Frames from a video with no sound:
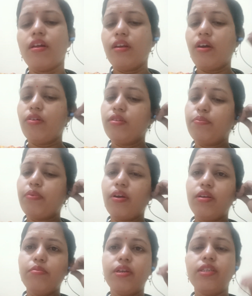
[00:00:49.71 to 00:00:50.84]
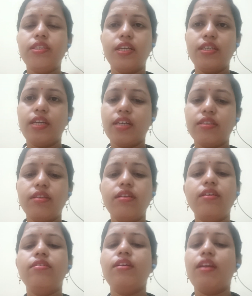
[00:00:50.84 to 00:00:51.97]
Now, the polymerase chain reaction
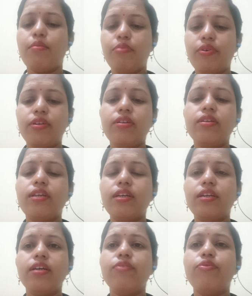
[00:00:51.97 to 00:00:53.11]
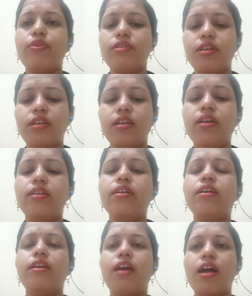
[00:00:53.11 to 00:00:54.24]
is a laboratory technique for
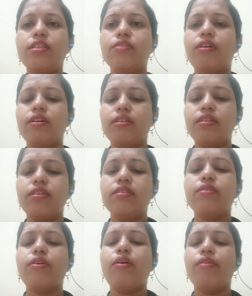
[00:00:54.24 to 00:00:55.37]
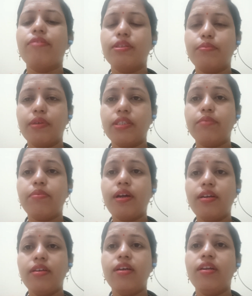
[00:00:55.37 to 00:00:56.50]
generating large quantities of a
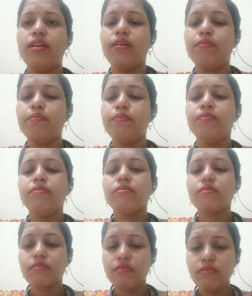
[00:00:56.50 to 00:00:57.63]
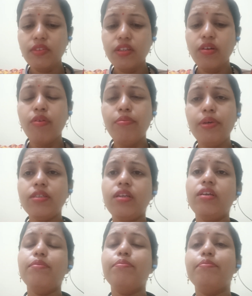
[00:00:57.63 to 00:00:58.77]
specified DNA.
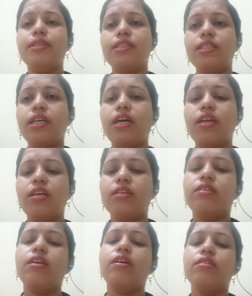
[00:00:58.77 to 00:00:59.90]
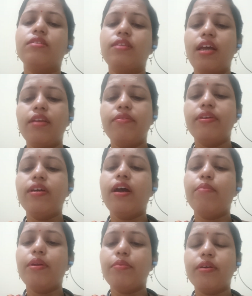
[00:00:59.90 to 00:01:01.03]
Obviously, PCR is a cell-free
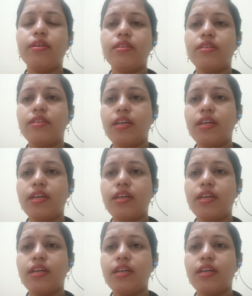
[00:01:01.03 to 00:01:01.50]
amplification